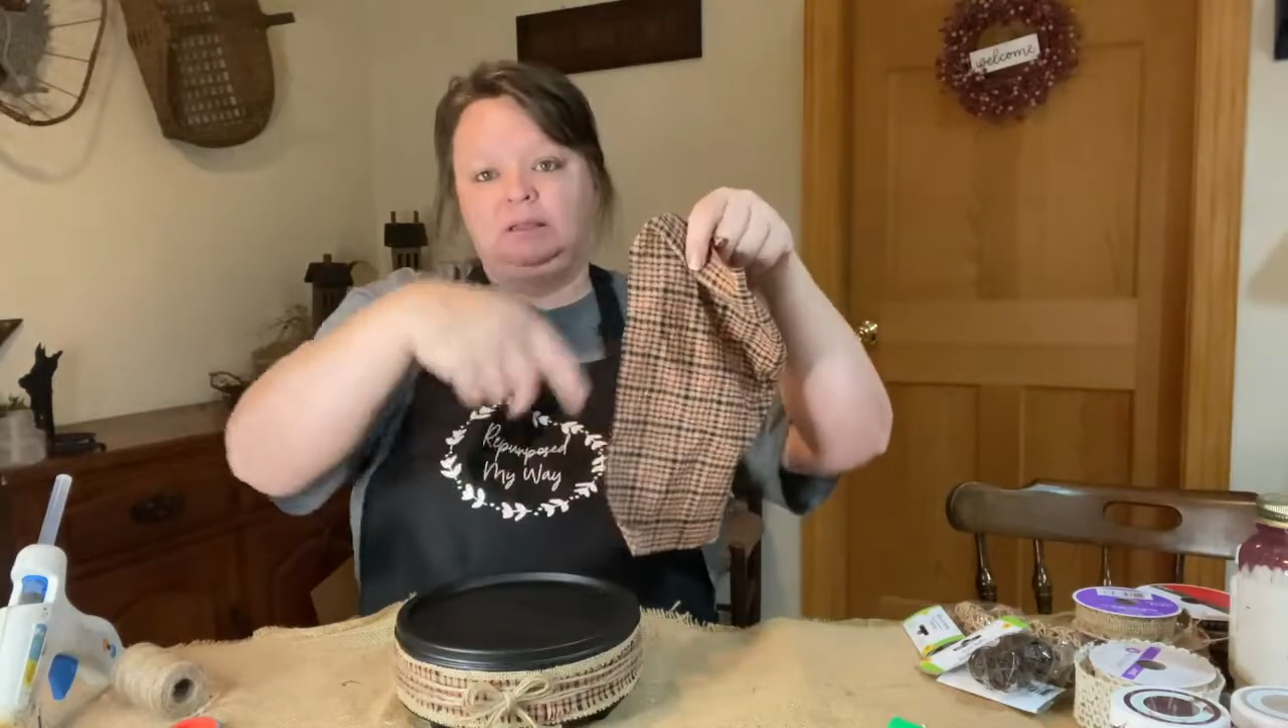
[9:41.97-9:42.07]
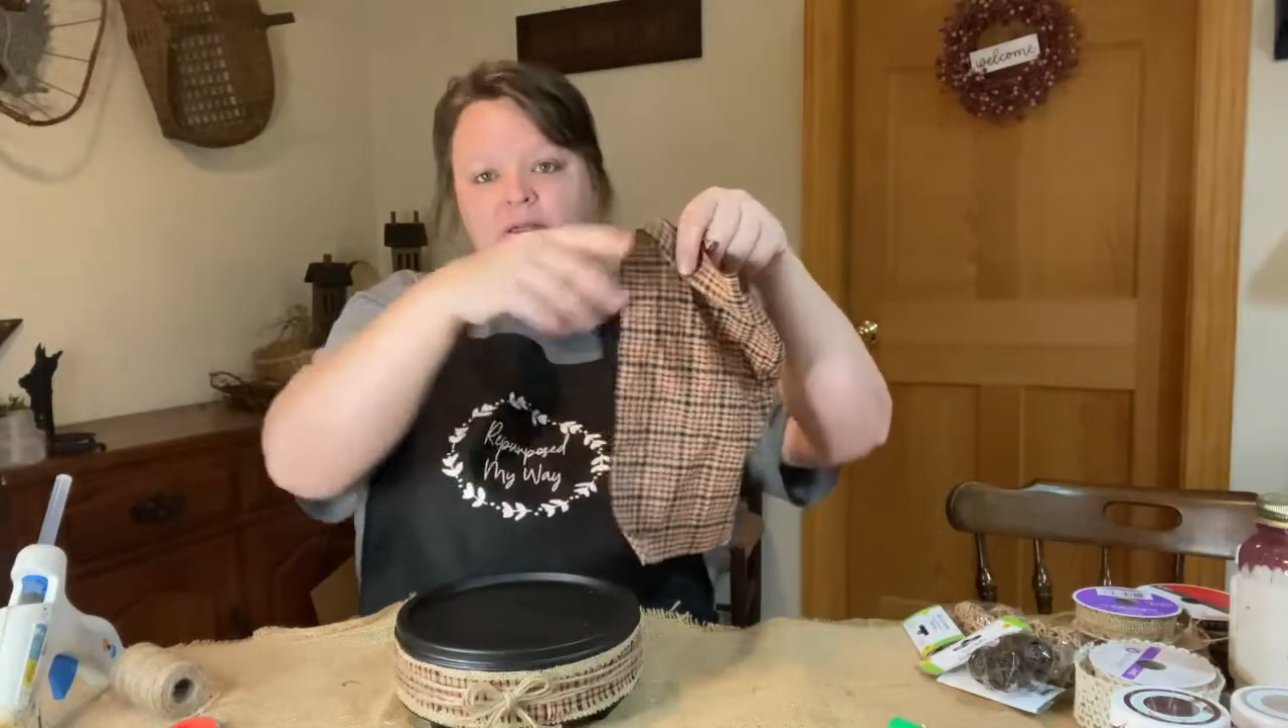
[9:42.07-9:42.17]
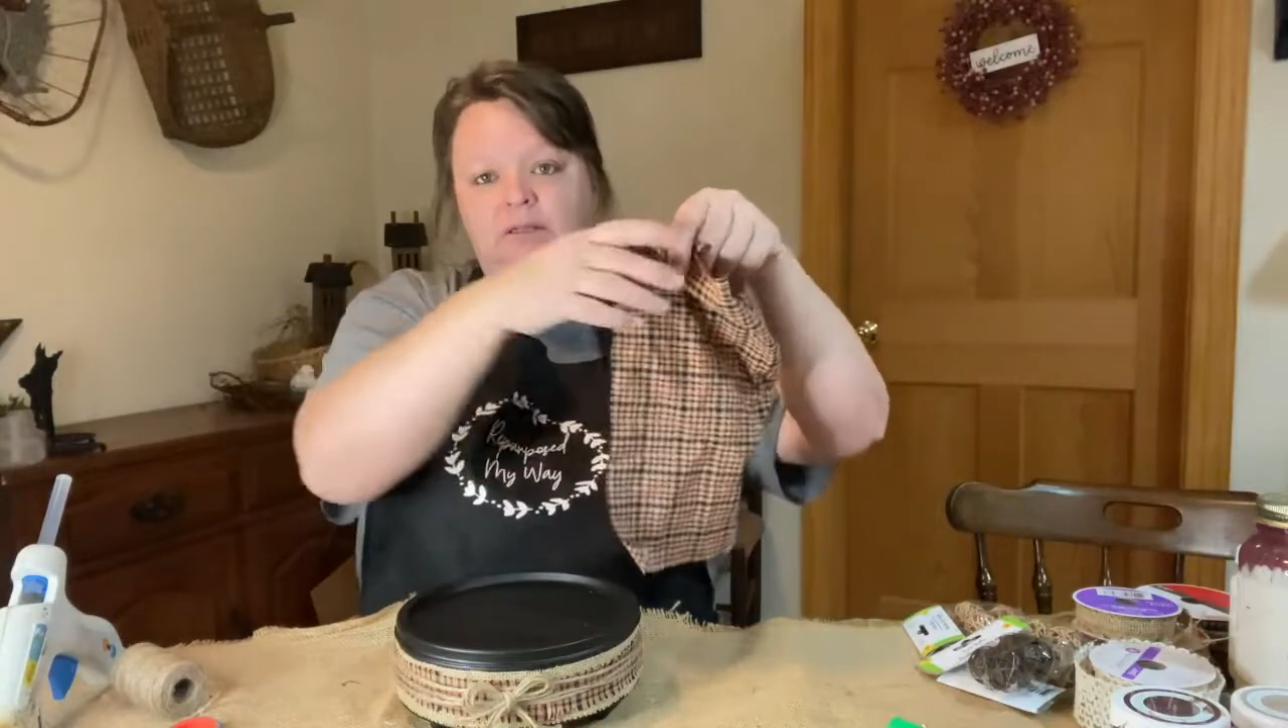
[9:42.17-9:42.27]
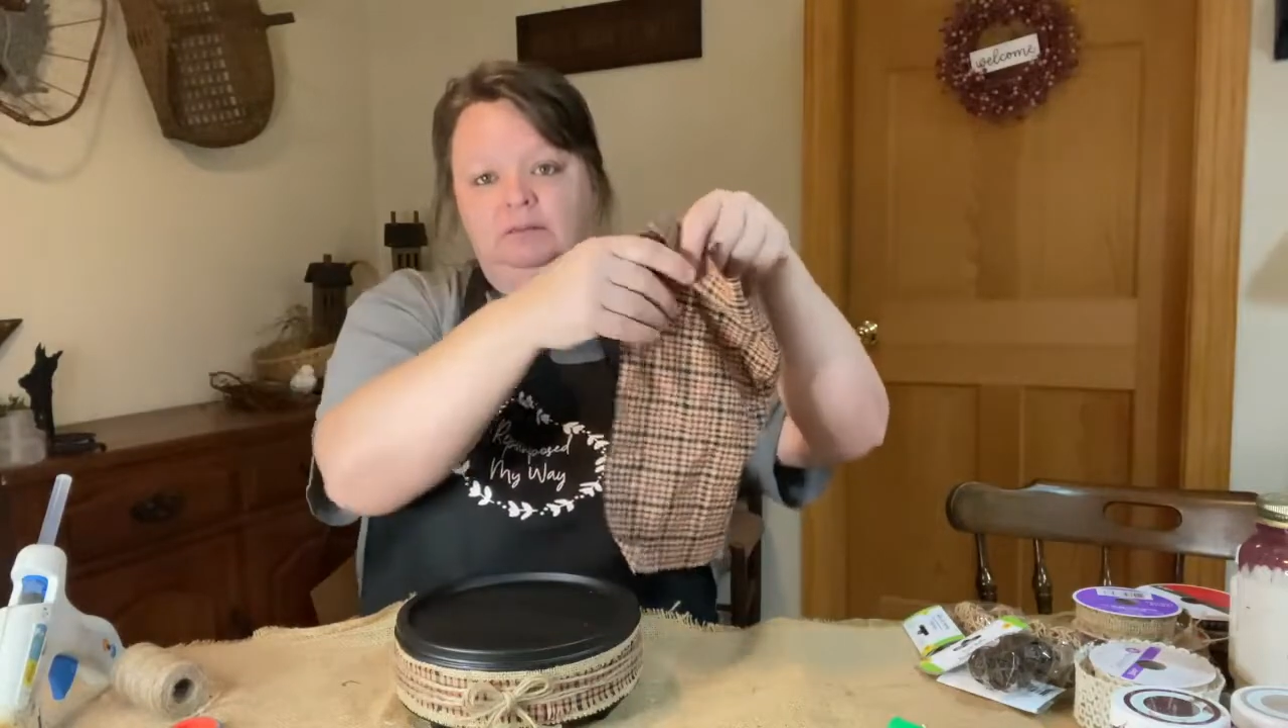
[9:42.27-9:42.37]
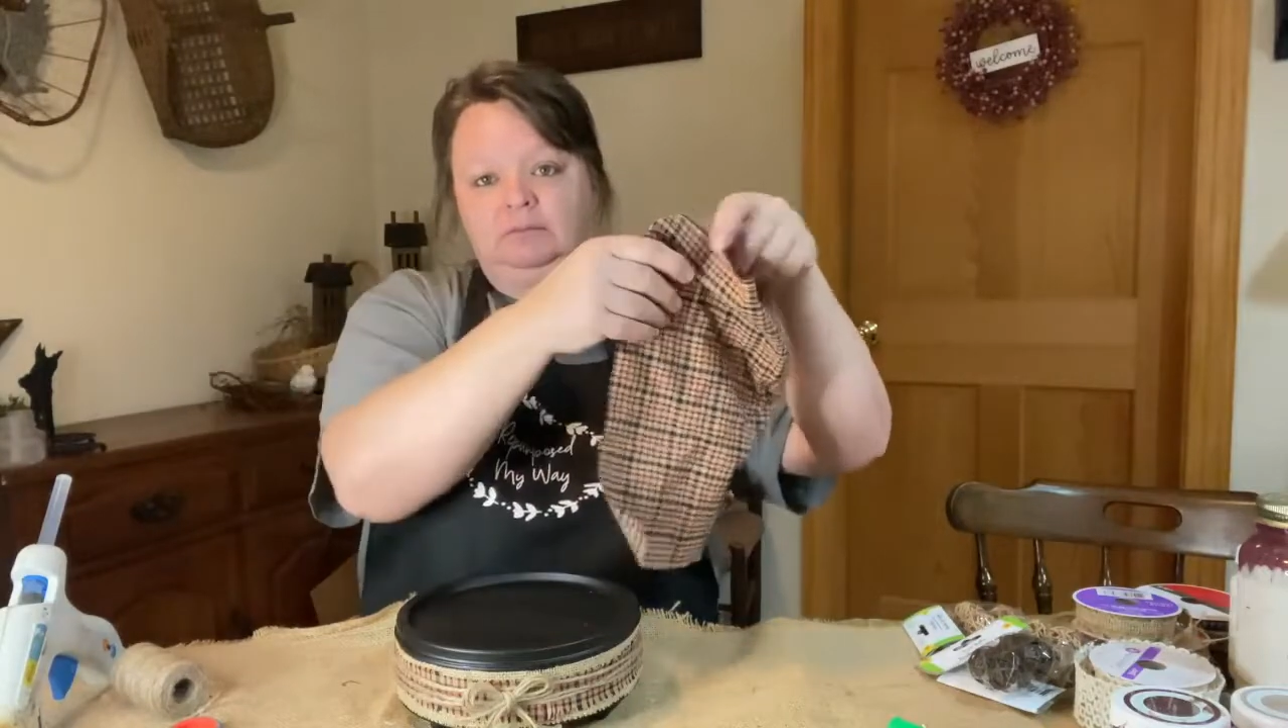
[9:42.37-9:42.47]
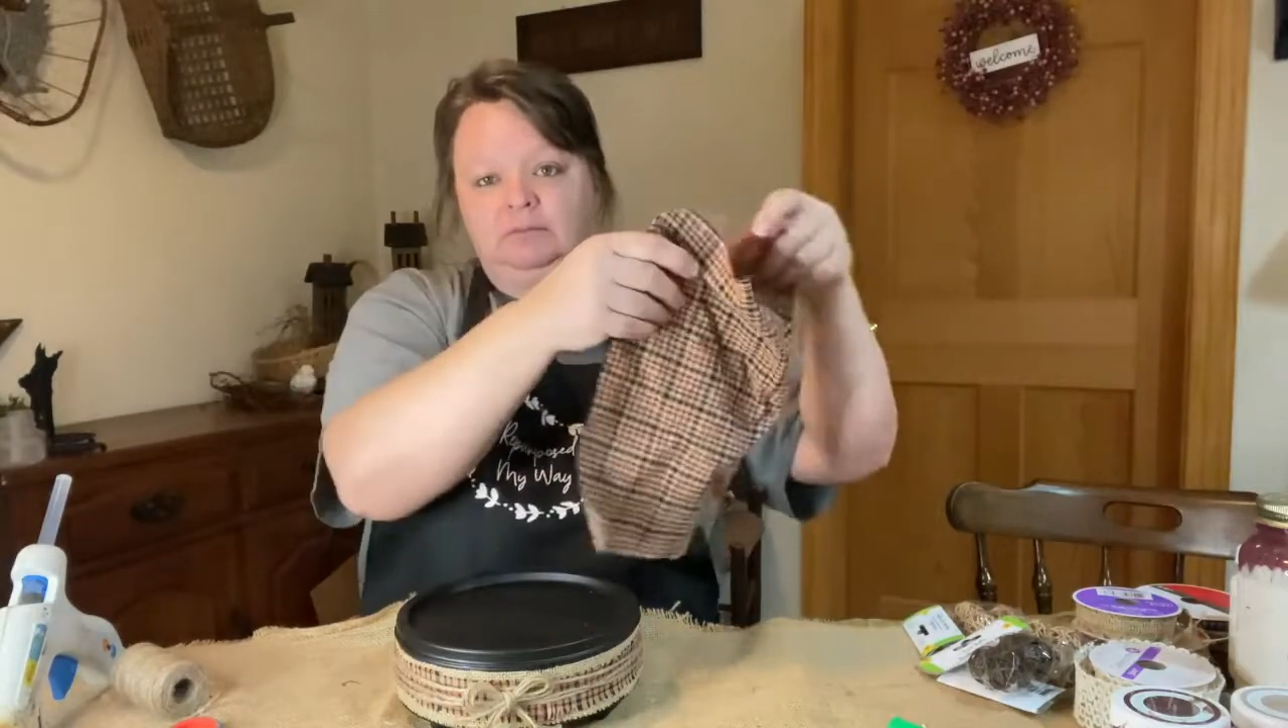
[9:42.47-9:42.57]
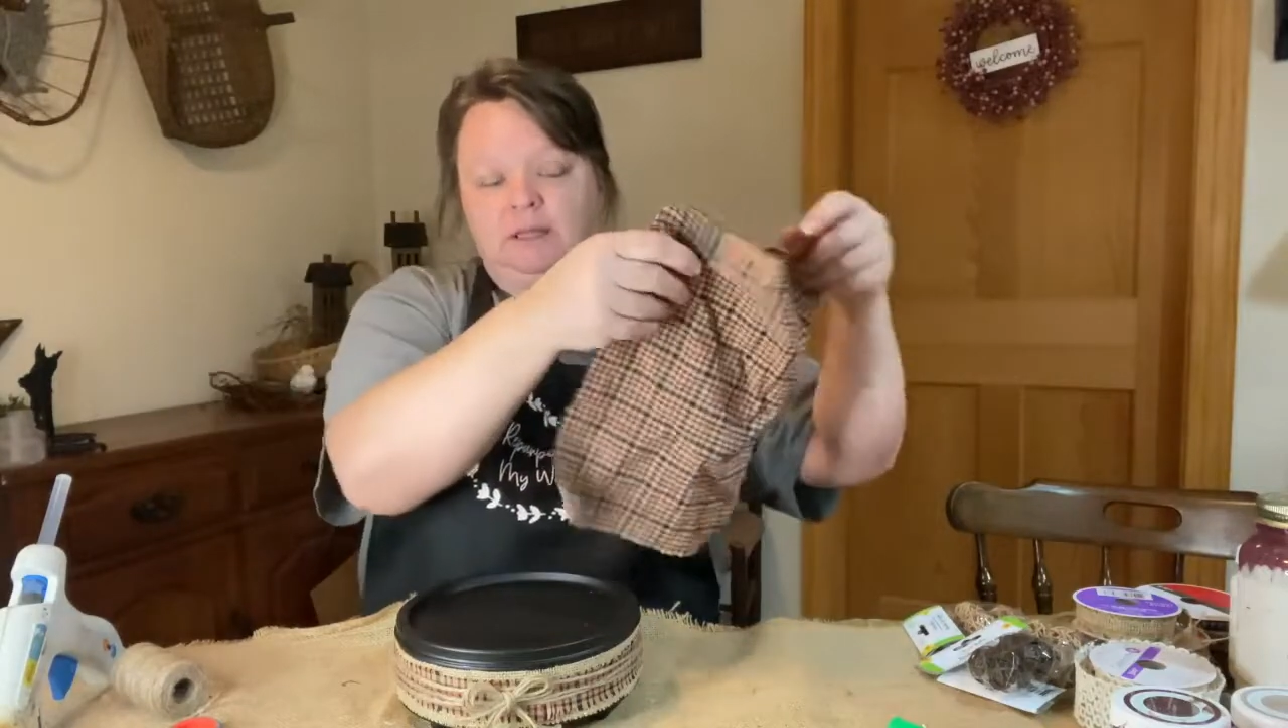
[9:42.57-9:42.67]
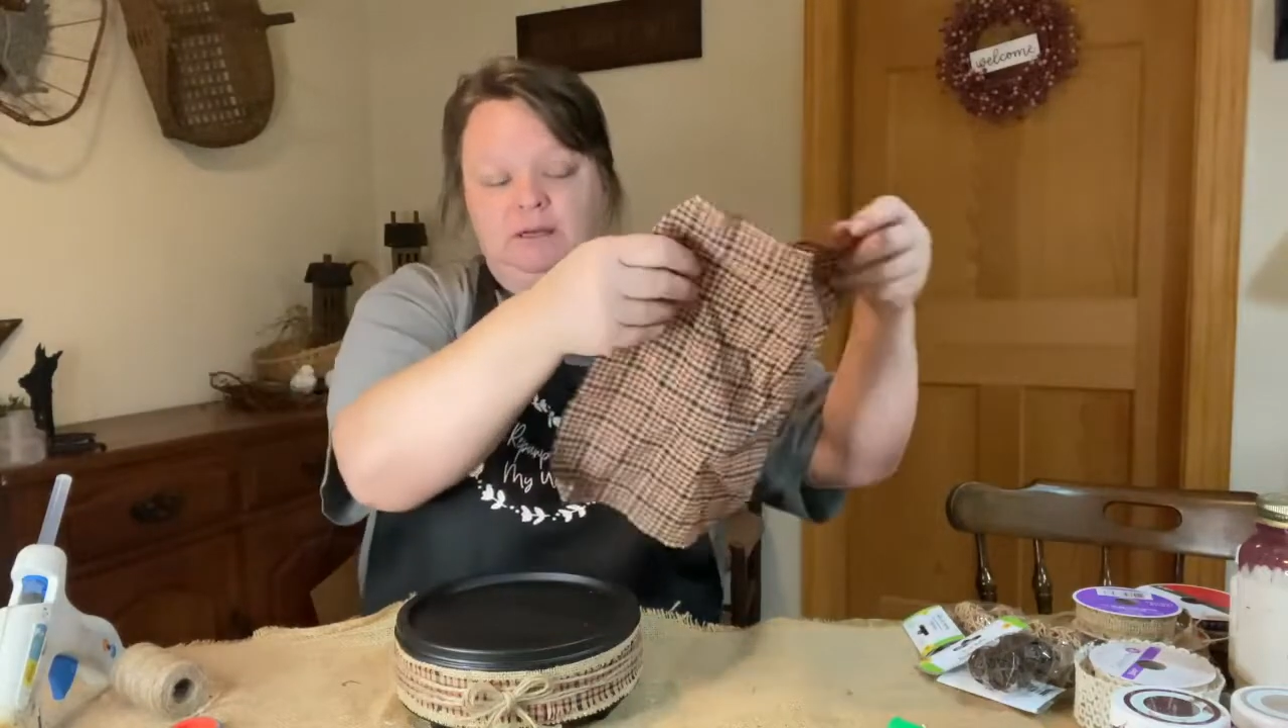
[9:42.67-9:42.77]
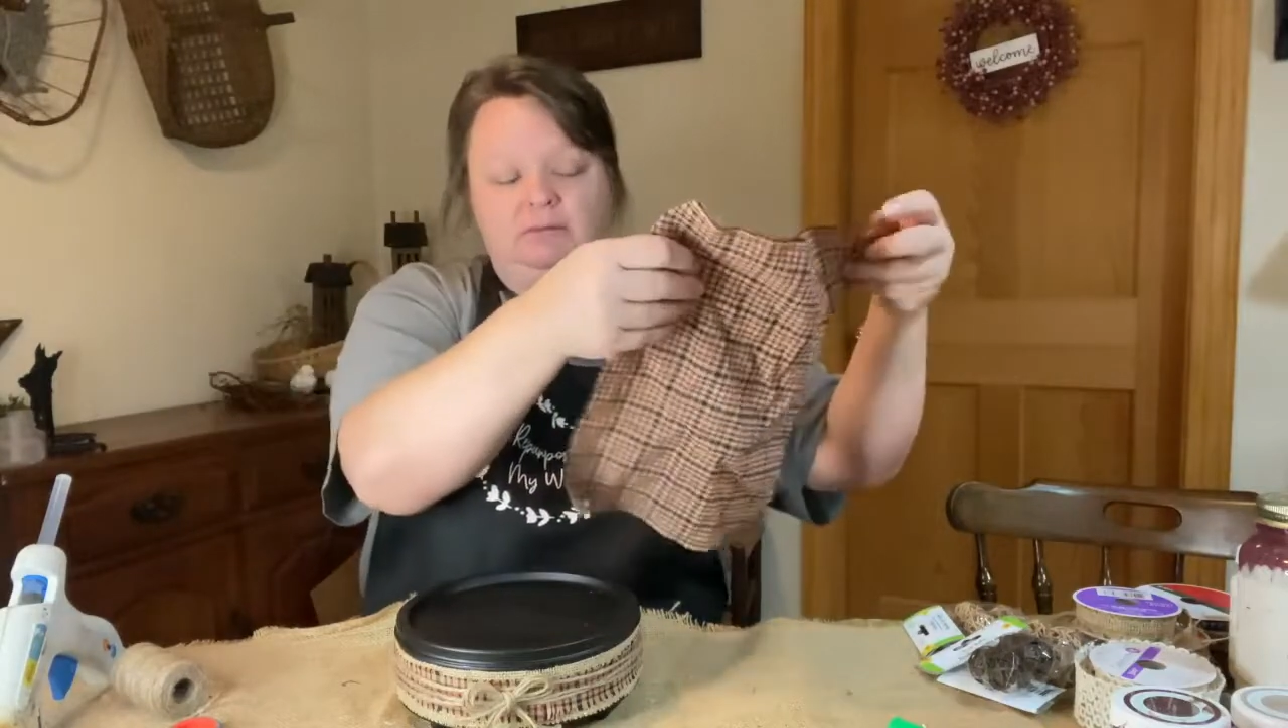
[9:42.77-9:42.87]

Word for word: little uh,